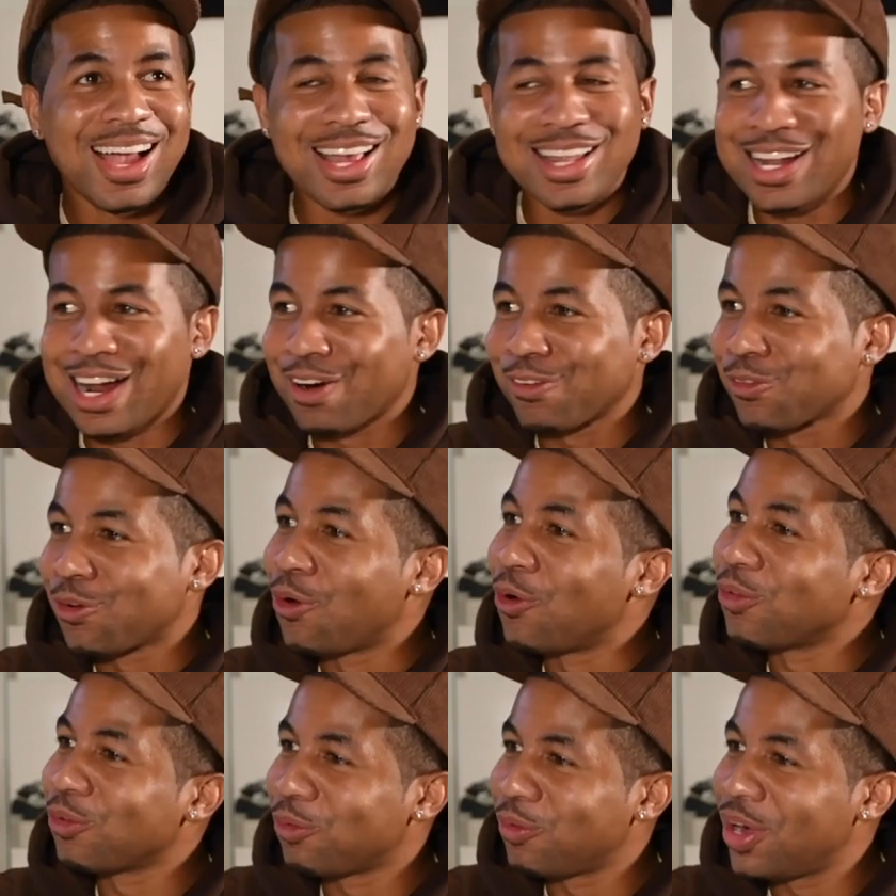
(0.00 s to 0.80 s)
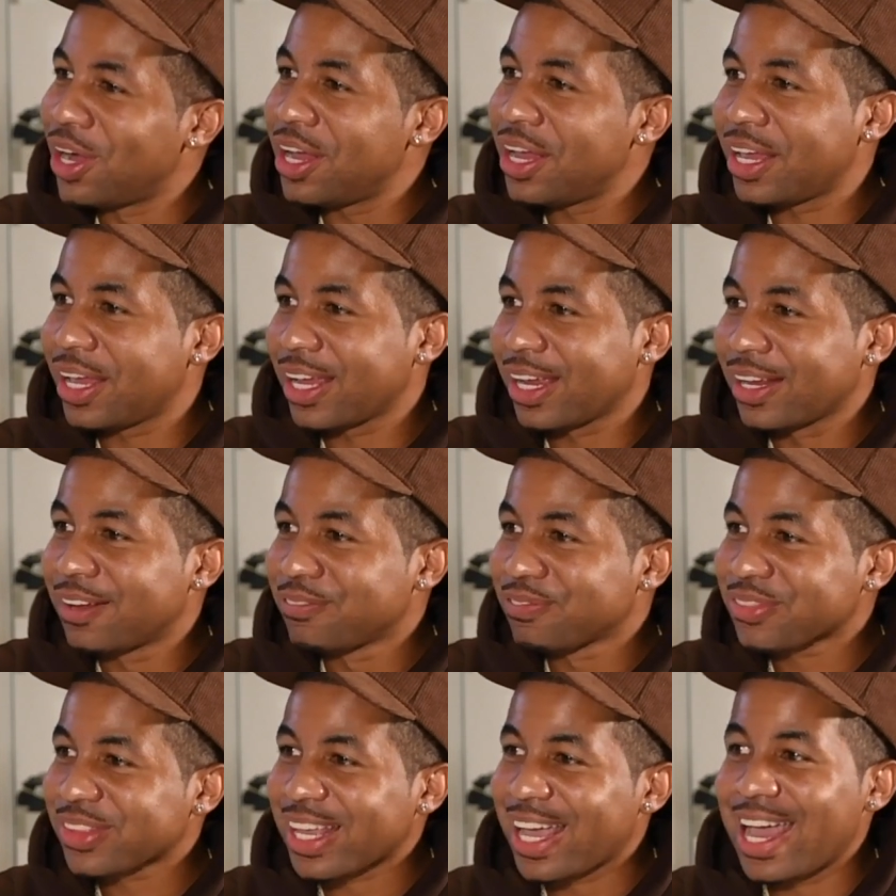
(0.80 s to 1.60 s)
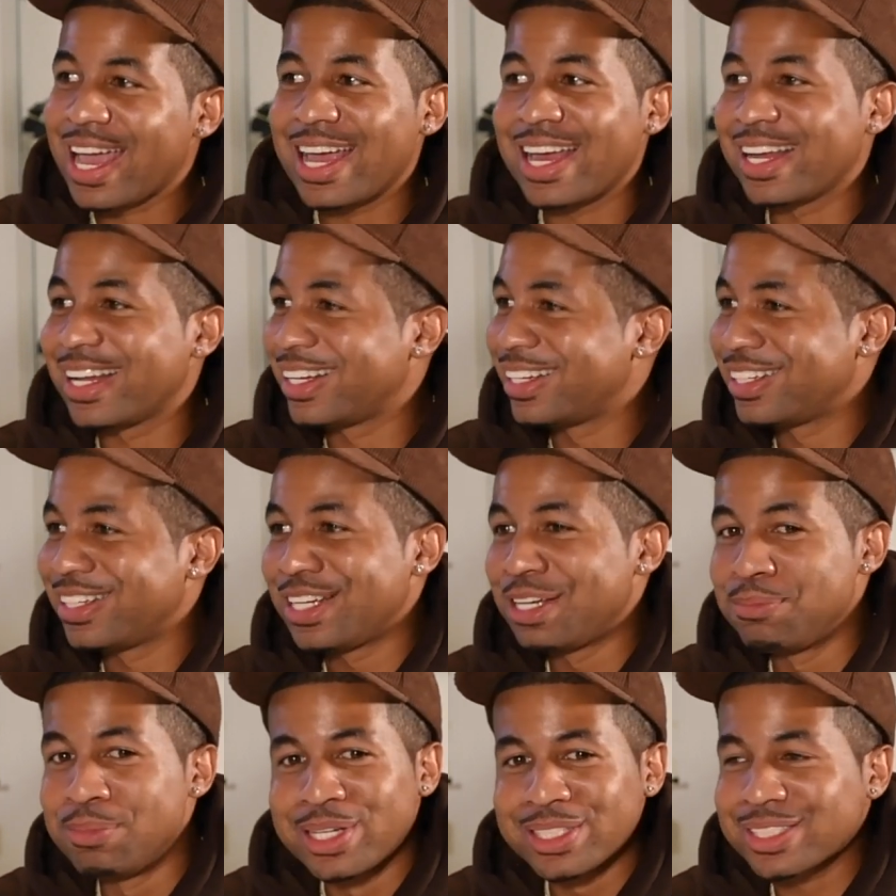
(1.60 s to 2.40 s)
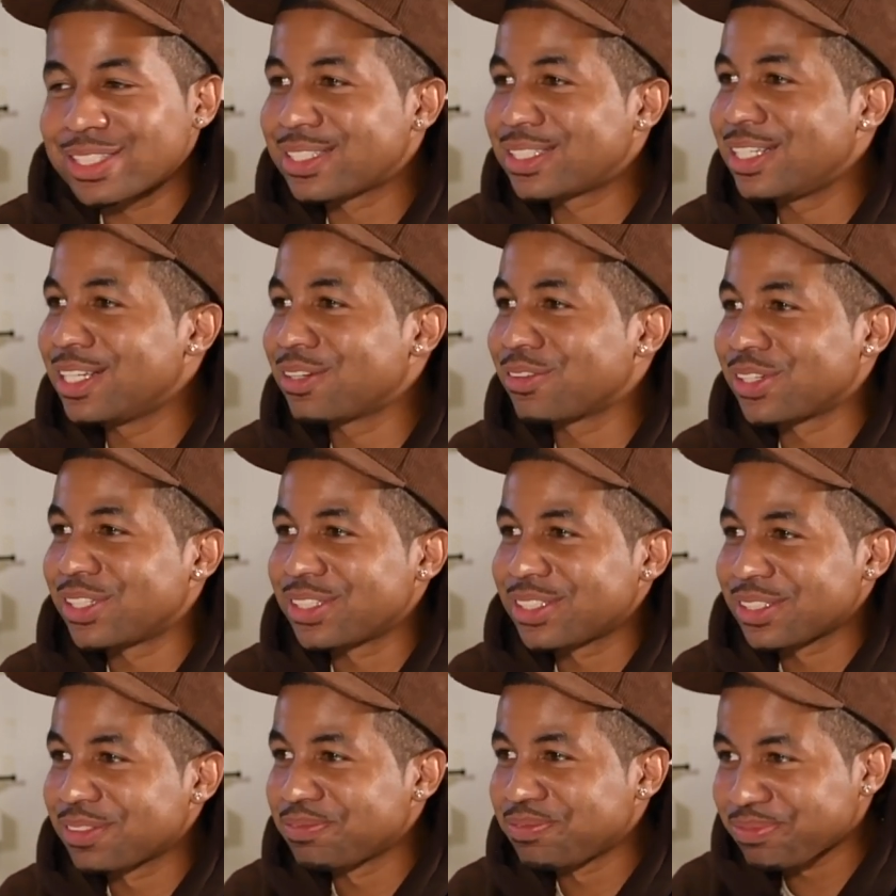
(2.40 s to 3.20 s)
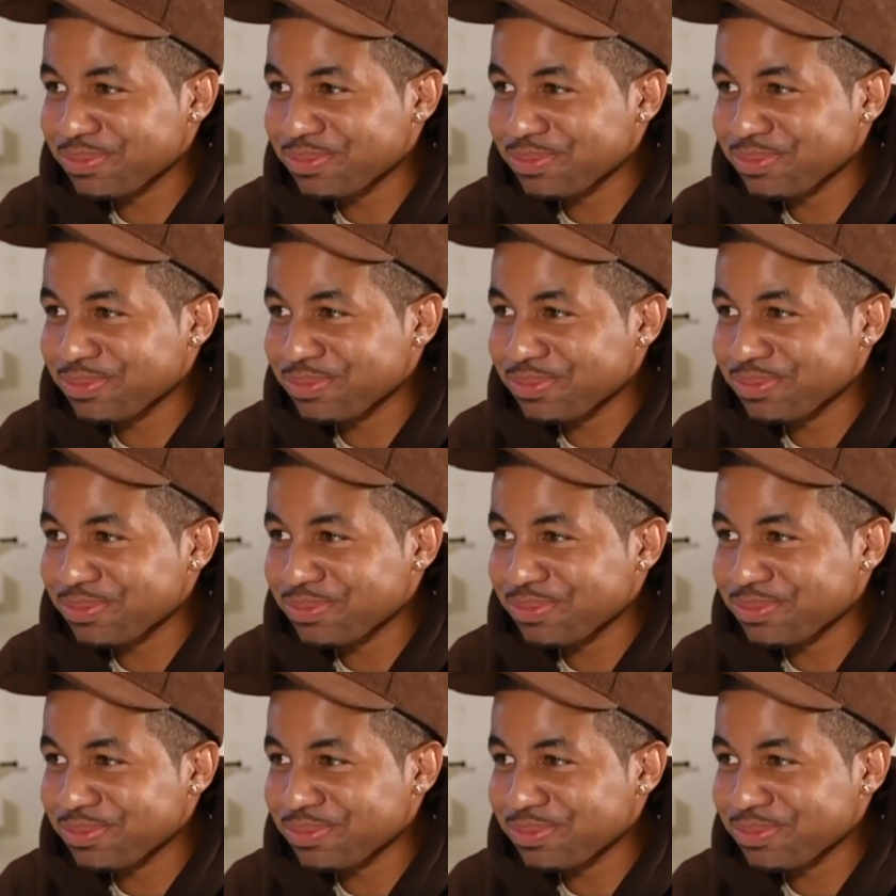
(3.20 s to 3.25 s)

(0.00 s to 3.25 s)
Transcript: And I roll away, and he missed the sequence.